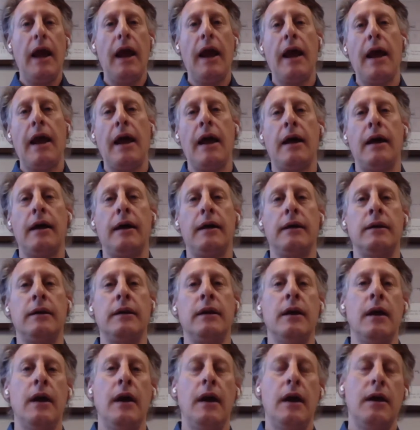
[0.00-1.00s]

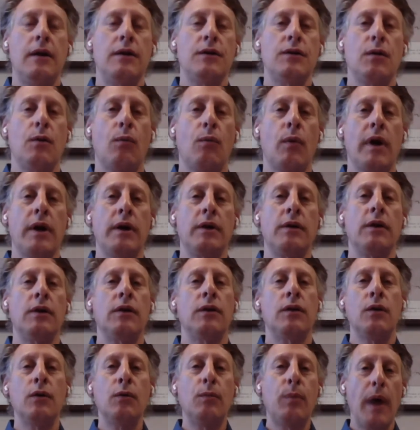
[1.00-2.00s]
And when
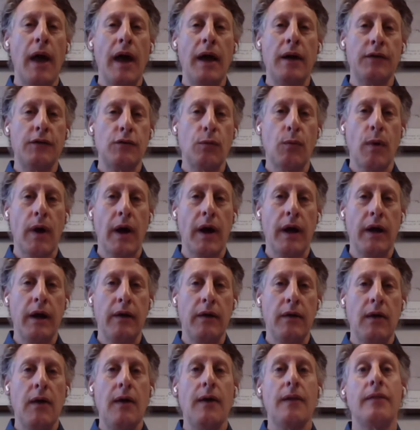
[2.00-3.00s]
you pass
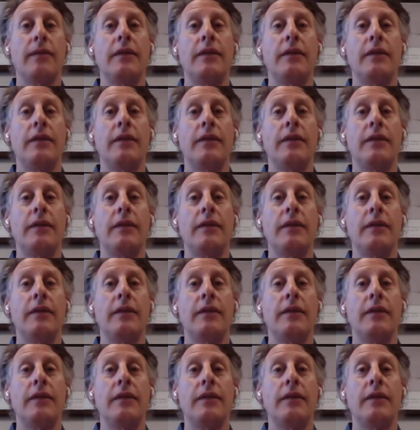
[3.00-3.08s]
away,